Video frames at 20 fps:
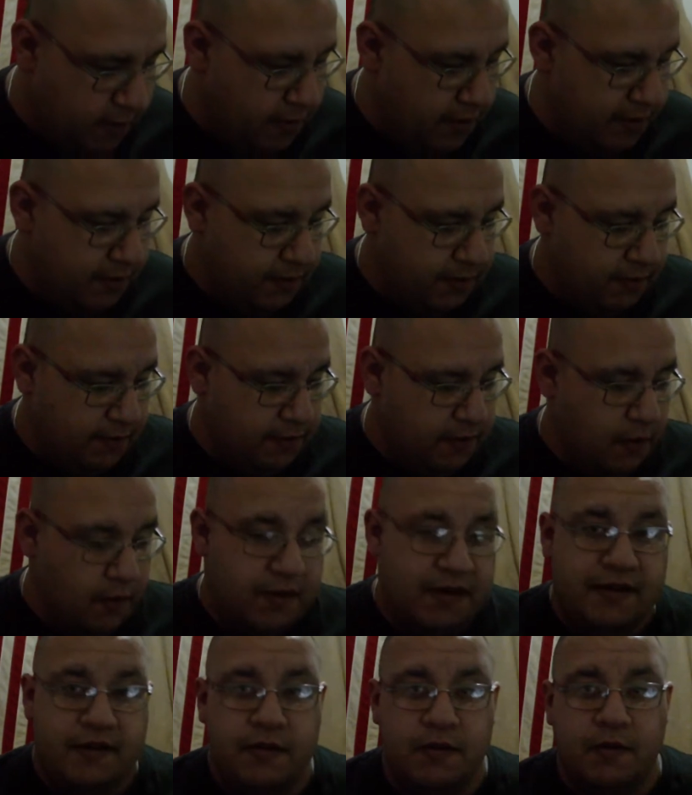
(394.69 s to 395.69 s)
want to go
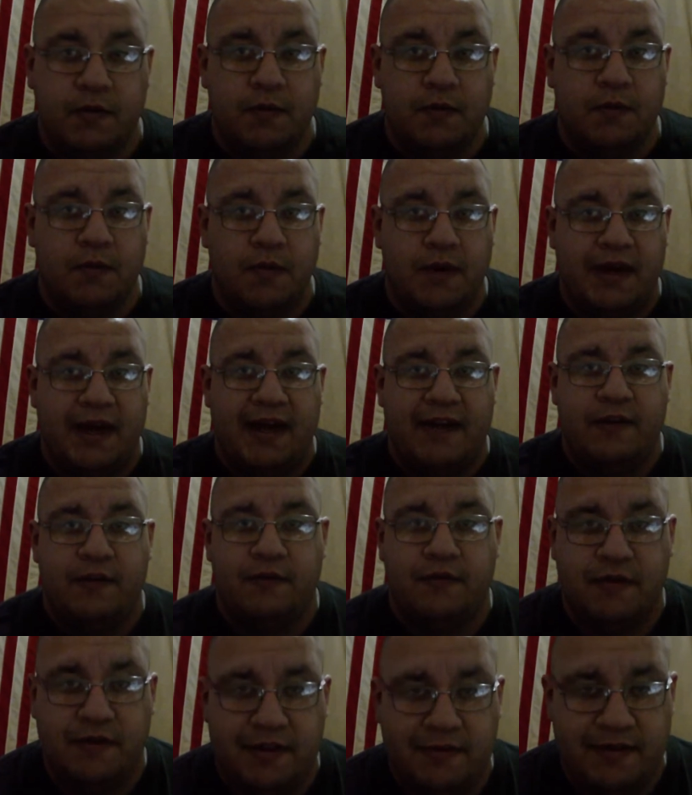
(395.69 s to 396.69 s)
into what I do
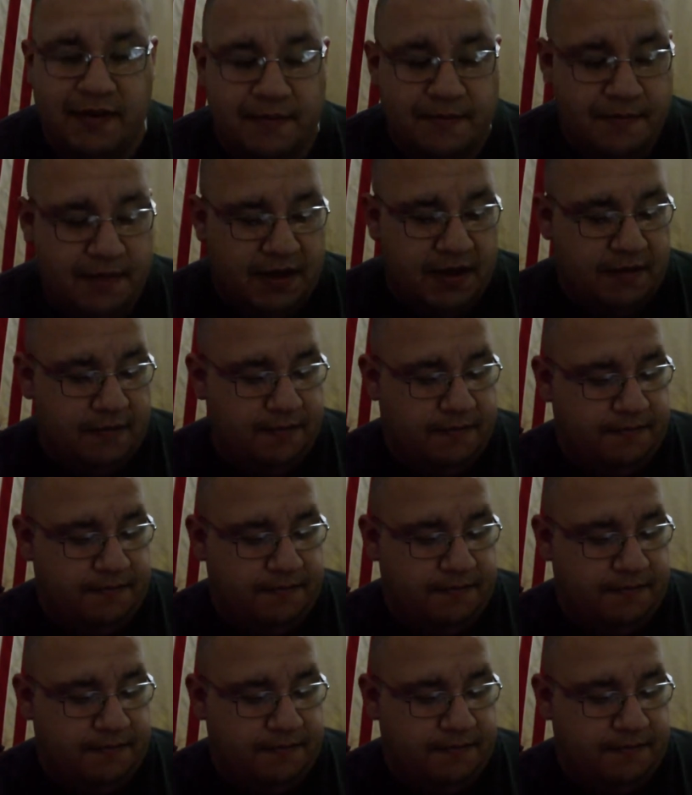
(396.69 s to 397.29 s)
for a living, but